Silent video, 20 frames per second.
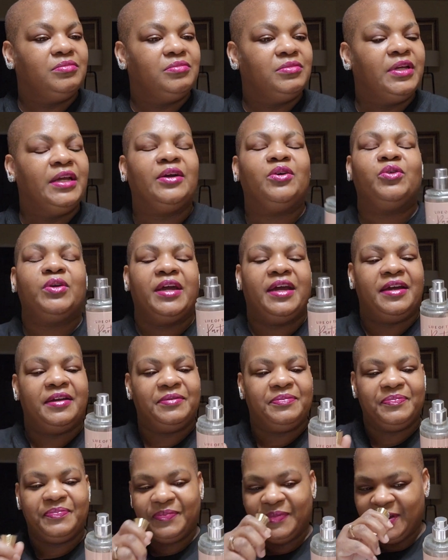Yeah, okay.
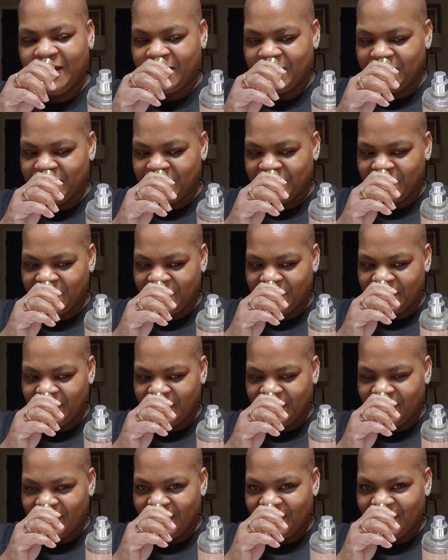Yep.
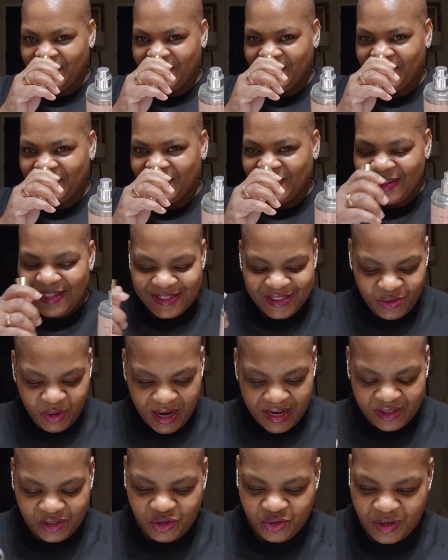So
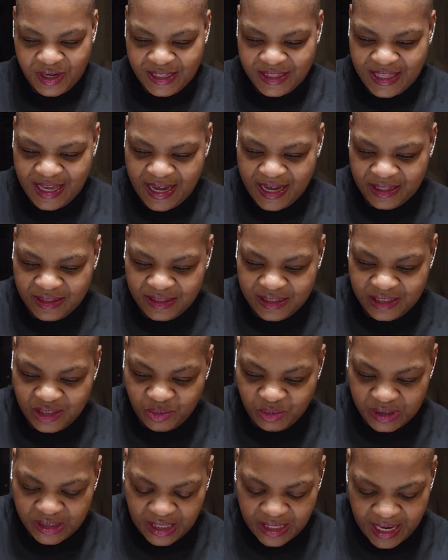I enjoyed that. This
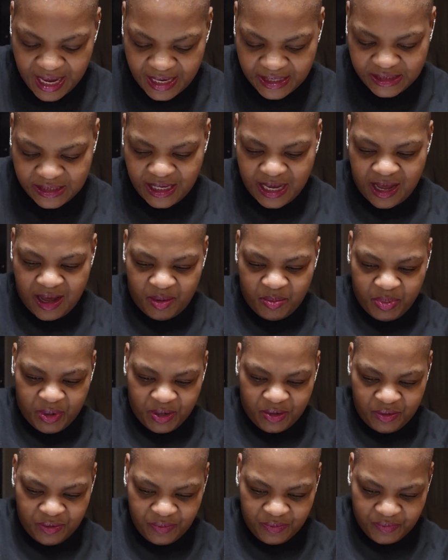was a nice
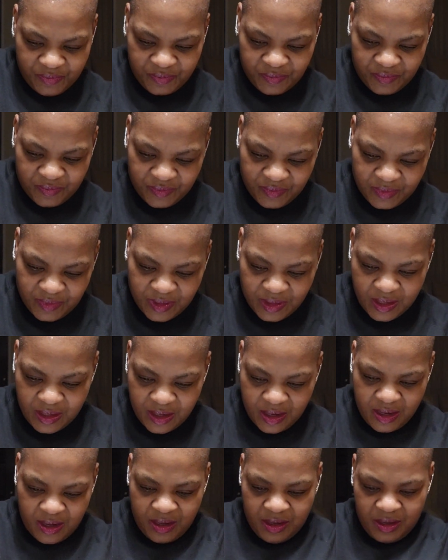combo.
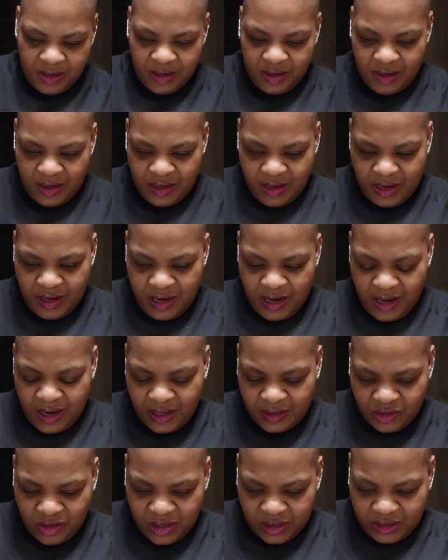And
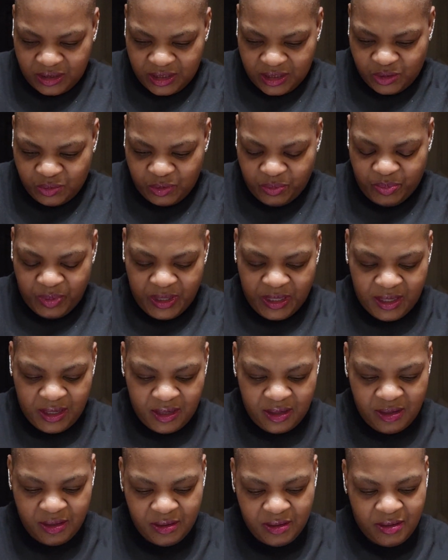I thought this would
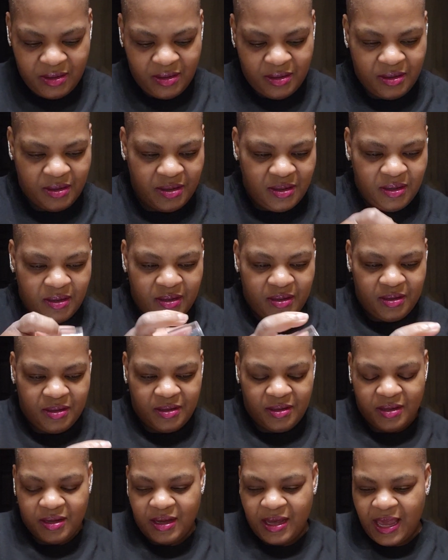be
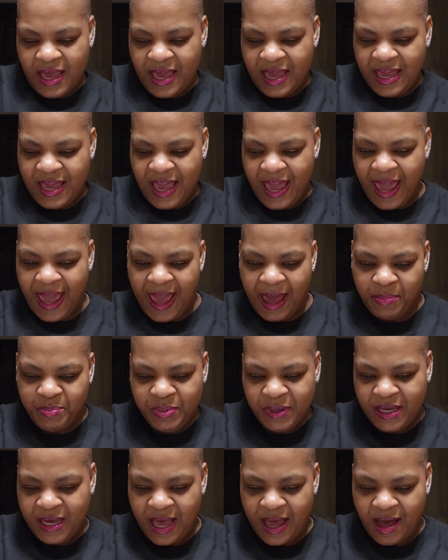a
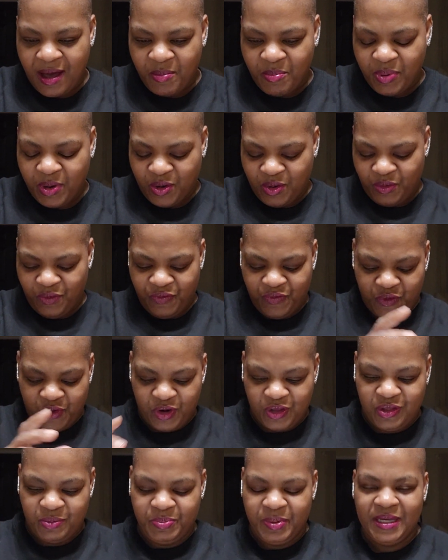happy combo
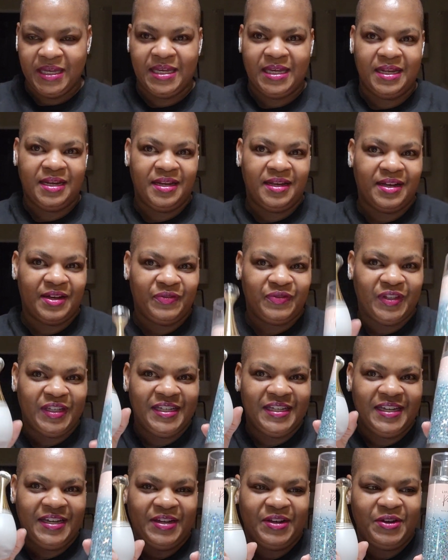for the beginning of the
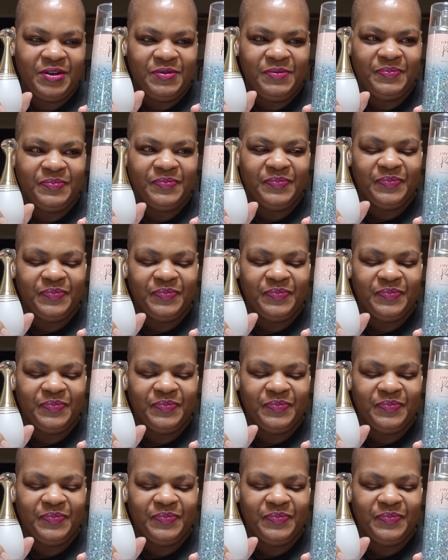year.